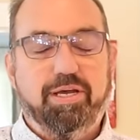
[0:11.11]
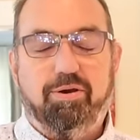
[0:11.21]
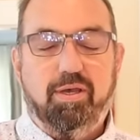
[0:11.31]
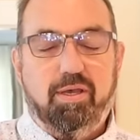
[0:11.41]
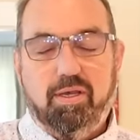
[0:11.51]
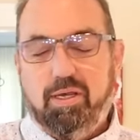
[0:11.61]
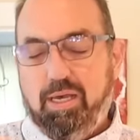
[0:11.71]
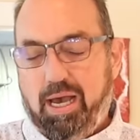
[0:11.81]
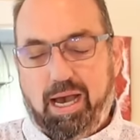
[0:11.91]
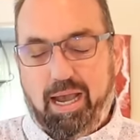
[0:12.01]
Now,
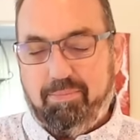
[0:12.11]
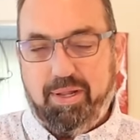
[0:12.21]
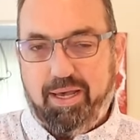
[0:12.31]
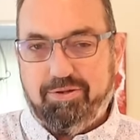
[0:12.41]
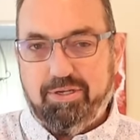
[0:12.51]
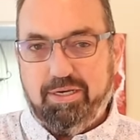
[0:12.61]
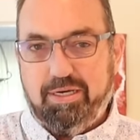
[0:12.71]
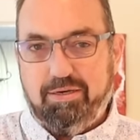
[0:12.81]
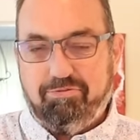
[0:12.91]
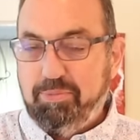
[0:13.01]
I'm not
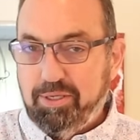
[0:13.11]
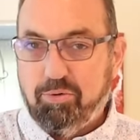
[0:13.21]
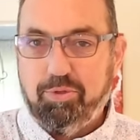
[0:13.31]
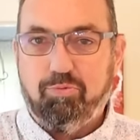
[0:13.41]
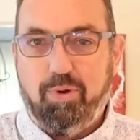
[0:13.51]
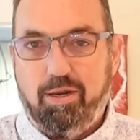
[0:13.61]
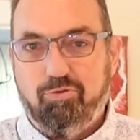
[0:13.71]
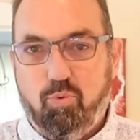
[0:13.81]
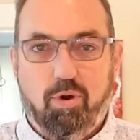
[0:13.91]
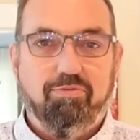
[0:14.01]
uh, familiar with
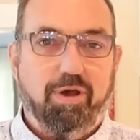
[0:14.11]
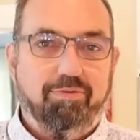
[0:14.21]
Red Dwarf.